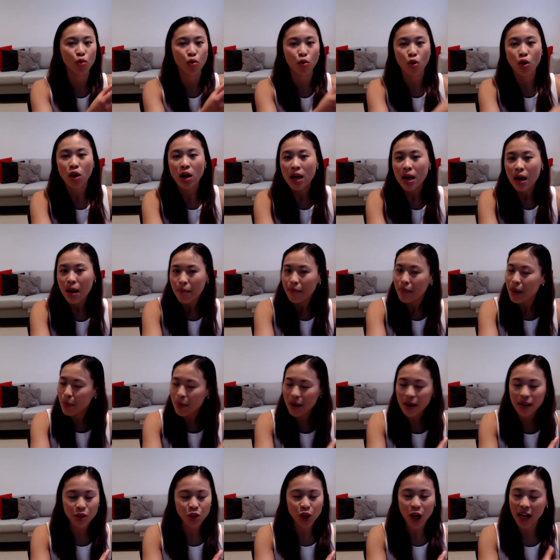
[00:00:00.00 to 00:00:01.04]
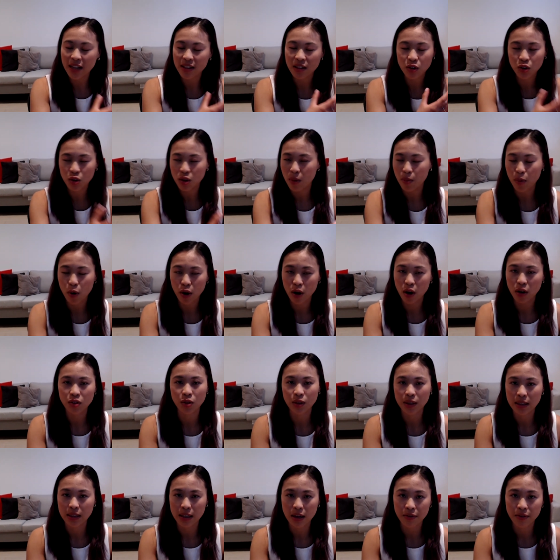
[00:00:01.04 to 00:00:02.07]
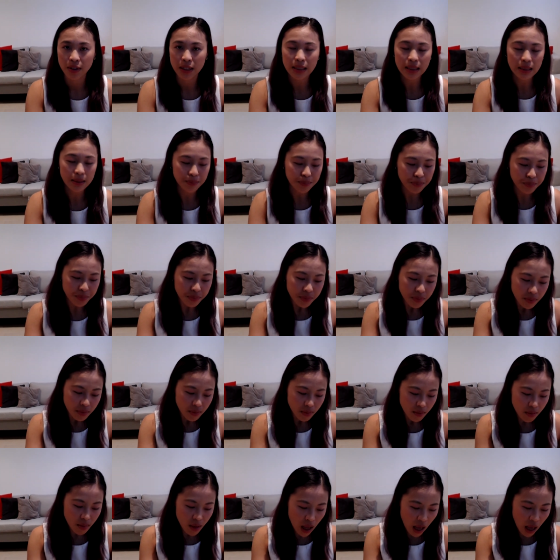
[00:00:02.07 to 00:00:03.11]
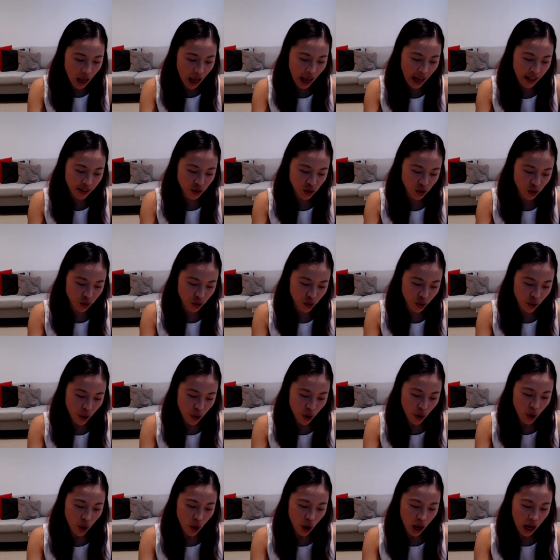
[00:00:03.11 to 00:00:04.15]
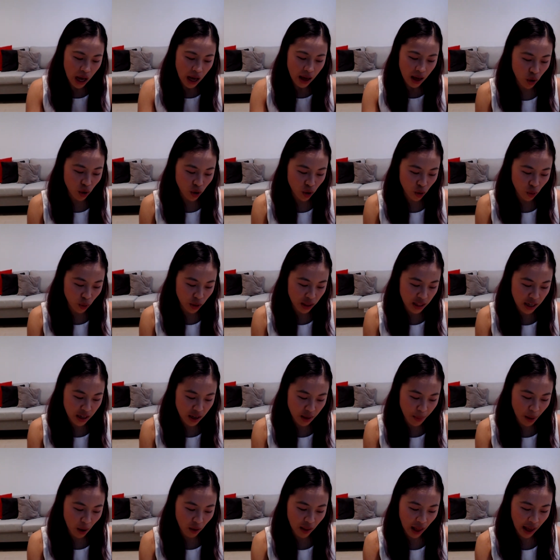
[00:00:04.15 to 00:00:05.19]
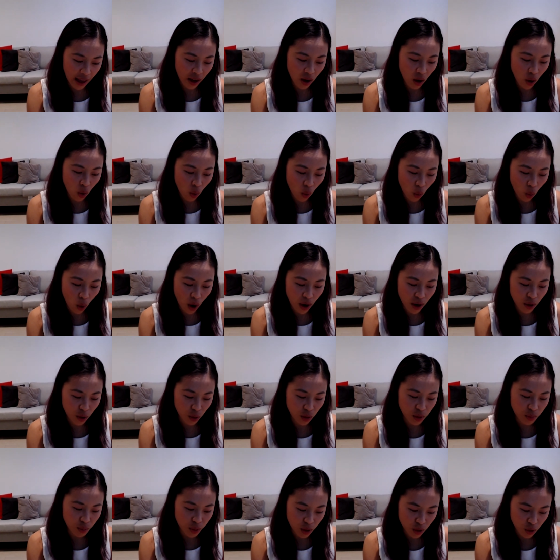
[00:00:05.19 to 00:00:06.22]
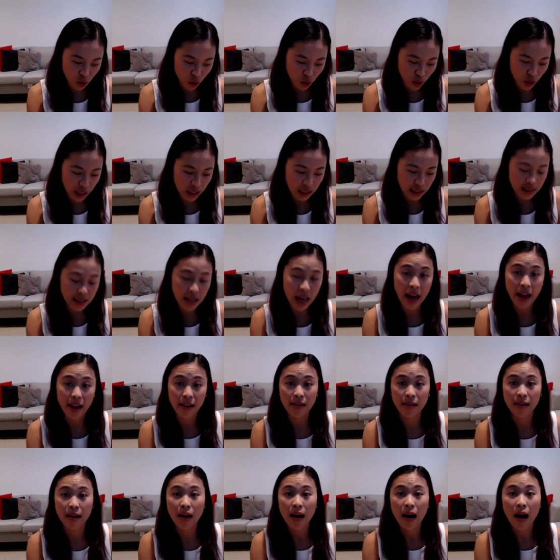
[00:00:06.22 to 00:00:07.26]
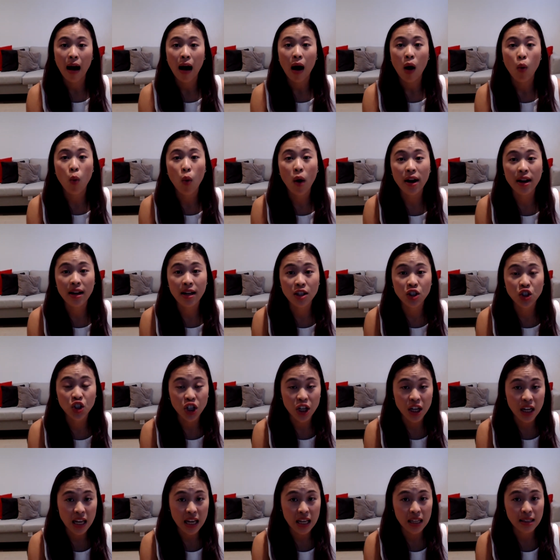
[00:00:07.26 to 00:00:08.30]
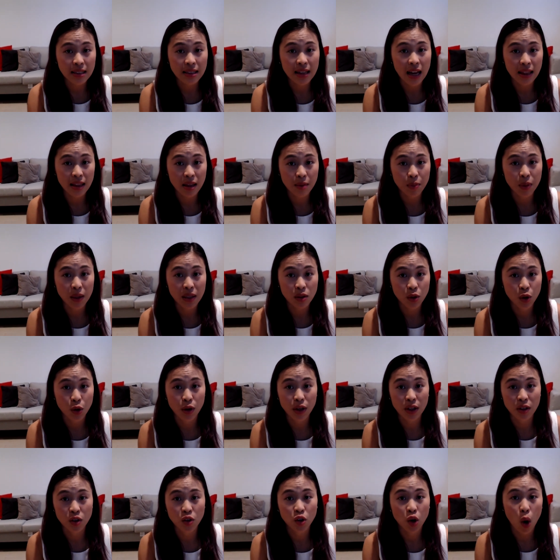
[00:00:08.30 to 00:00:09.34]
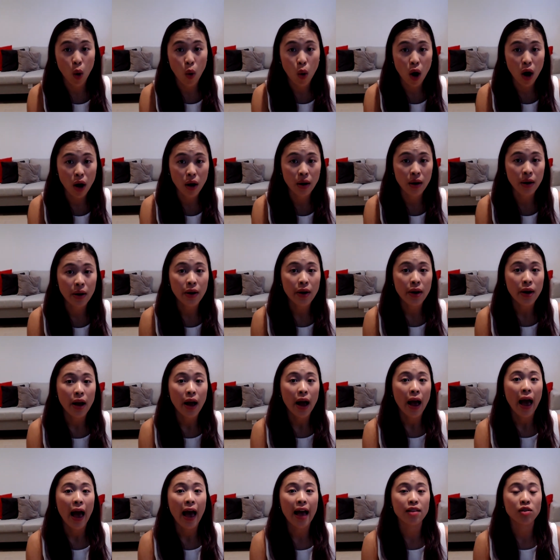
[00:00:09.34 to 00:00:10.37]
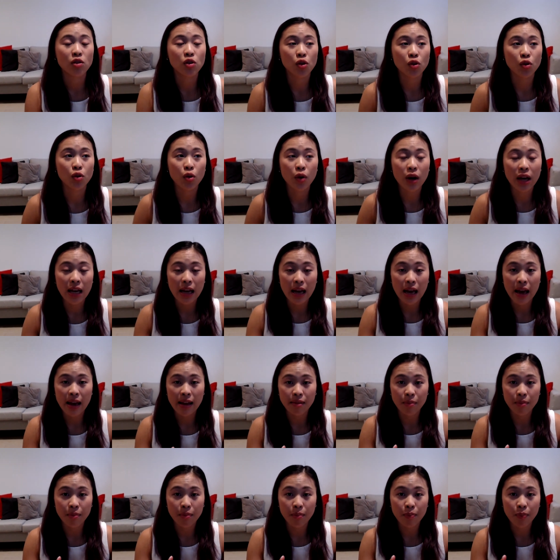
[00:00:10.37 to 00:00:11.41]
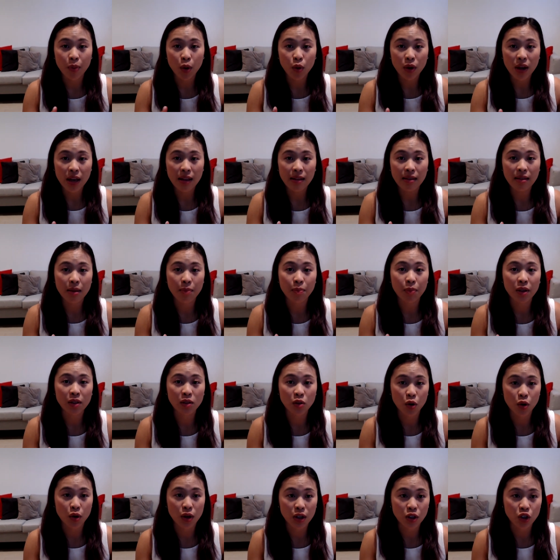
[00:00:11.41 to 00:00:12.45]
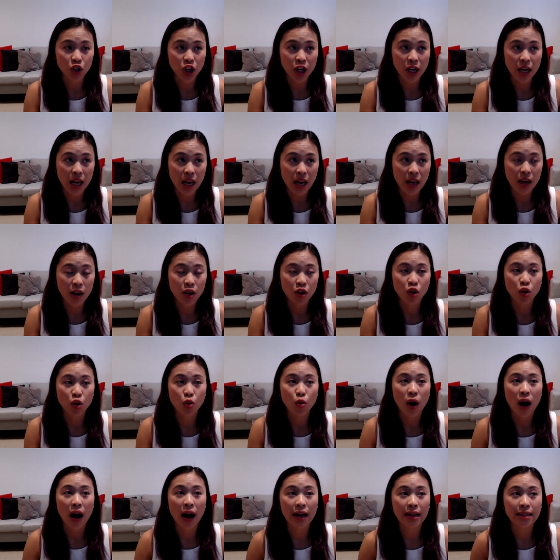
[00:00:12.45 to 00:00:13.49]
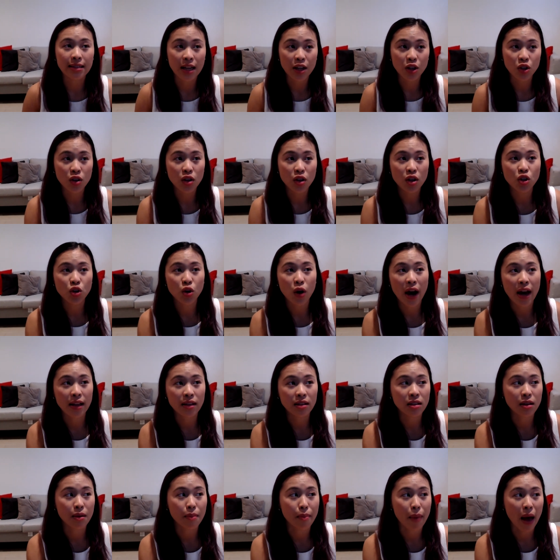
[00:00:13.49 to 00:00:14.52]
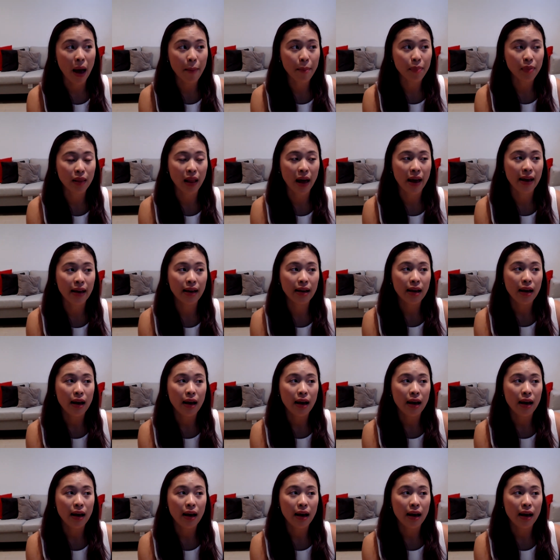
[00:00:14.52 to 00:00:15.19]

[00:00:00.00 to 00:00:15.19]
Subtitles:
who may be attracted to a product or service. And so you would think about like what are those personas and what are the journeys that the personas go on. And so in building the persona journey, you are essentially trying to map like